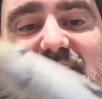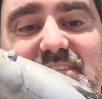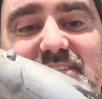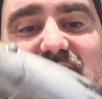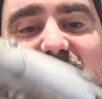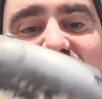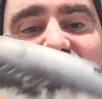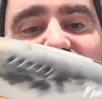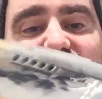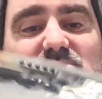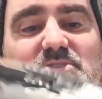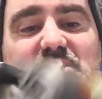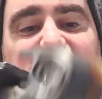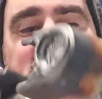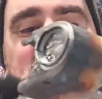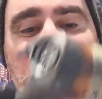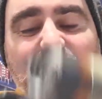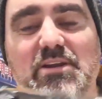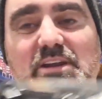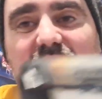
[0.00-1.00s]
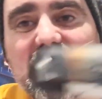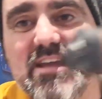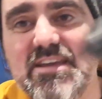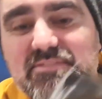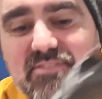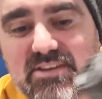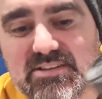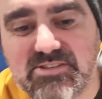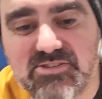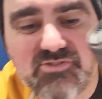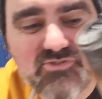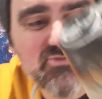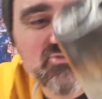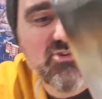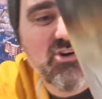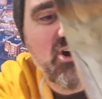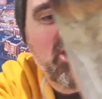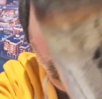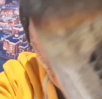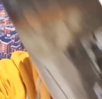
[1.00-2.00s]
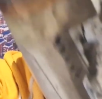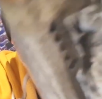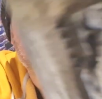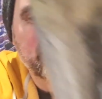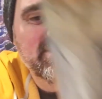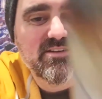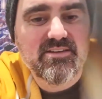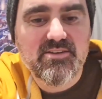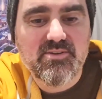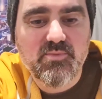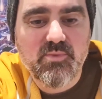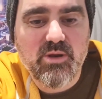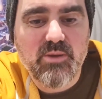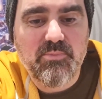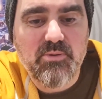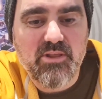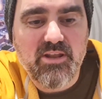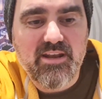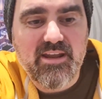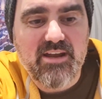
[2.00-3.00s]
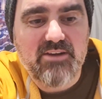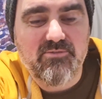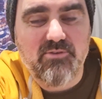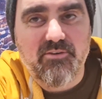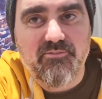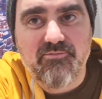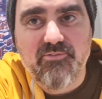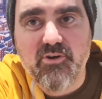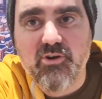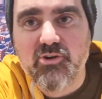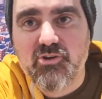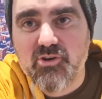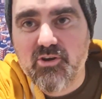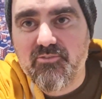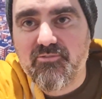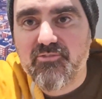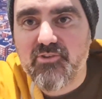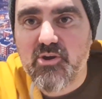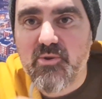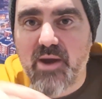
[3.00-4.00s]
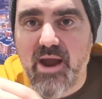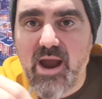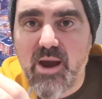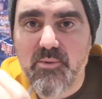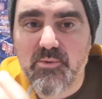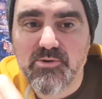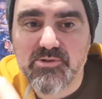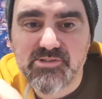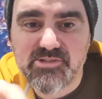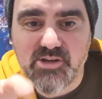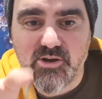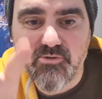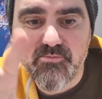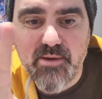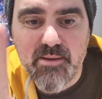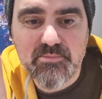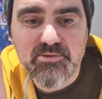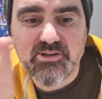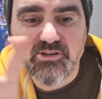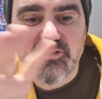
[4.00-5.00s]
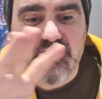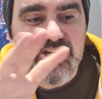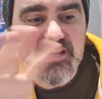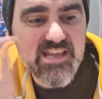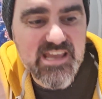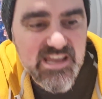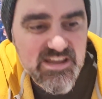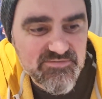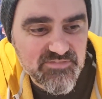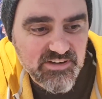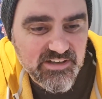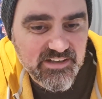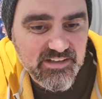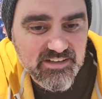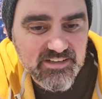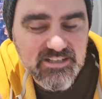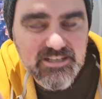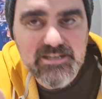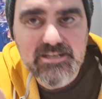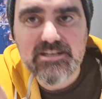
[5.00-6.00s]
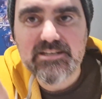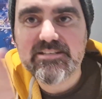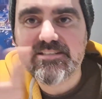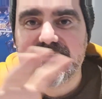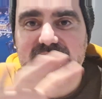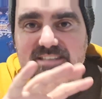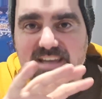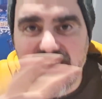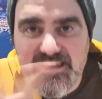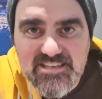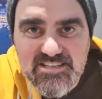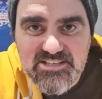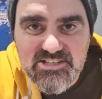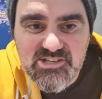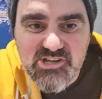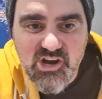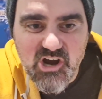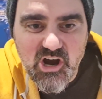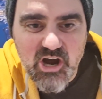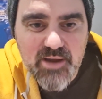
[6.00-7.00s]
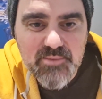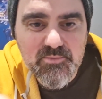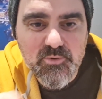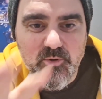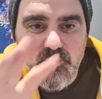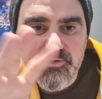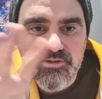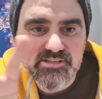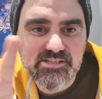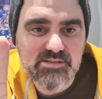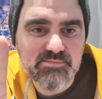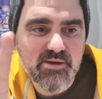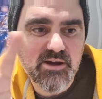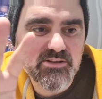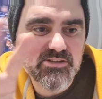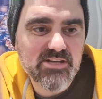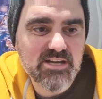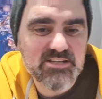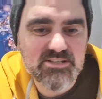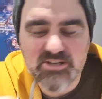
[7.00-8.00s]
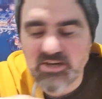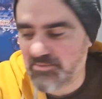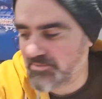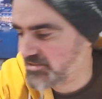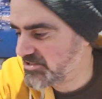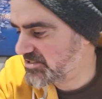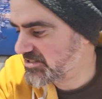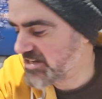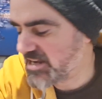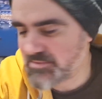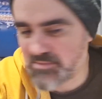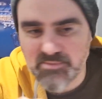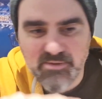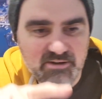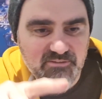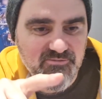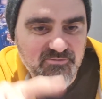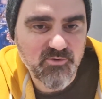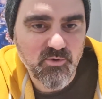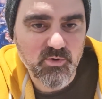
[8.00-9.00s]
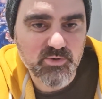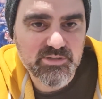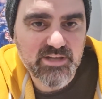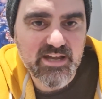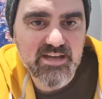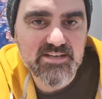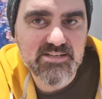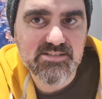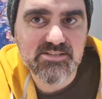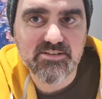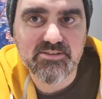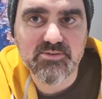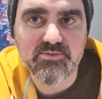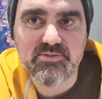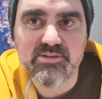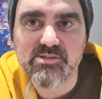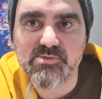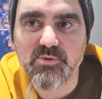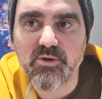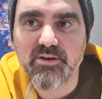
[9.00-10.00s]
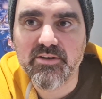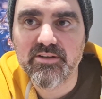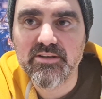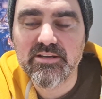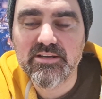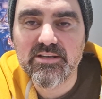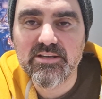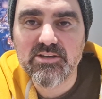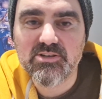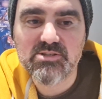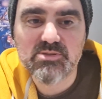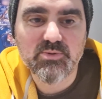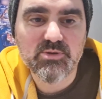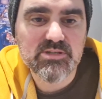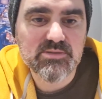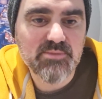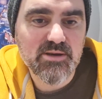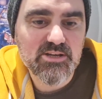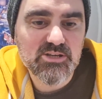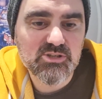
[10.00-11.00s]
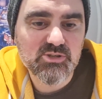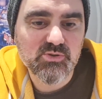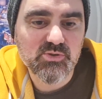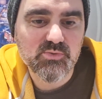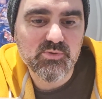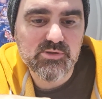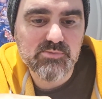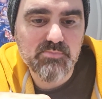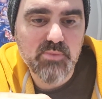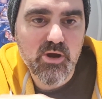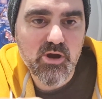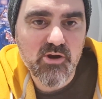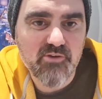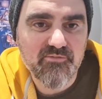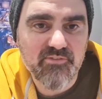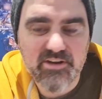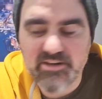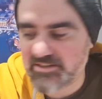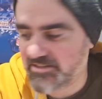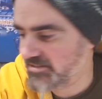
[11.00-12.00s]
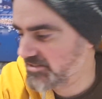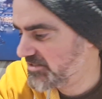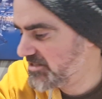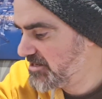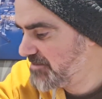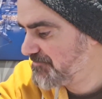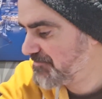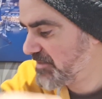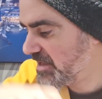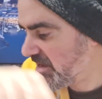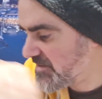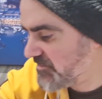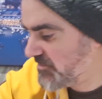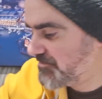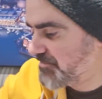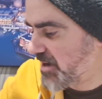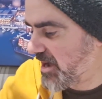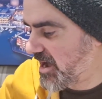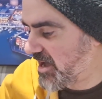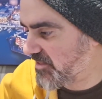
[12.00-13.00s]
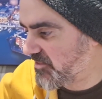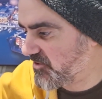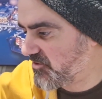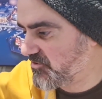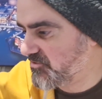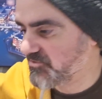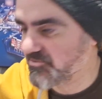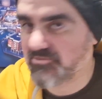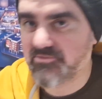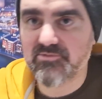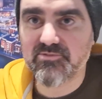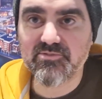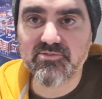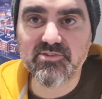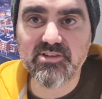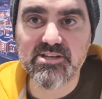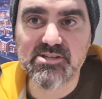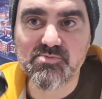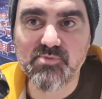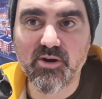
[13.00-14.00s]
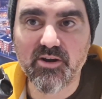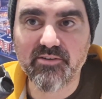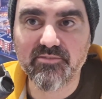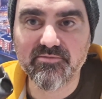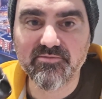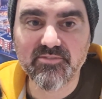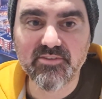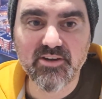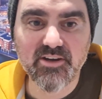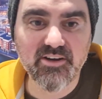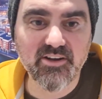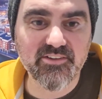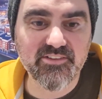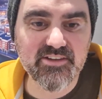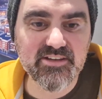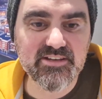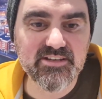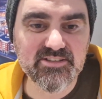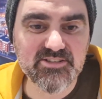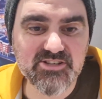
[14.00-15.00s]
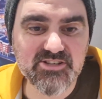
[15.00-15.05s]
Let's go and do this. I'm going to leave this to dry when I put the lacquer on for a good few hours, so remember to leave it. Take your time. All this is about taking time. This is taking about 4 days to do this one, because I wanted to make sure it was perfect. Even better than this one. And I think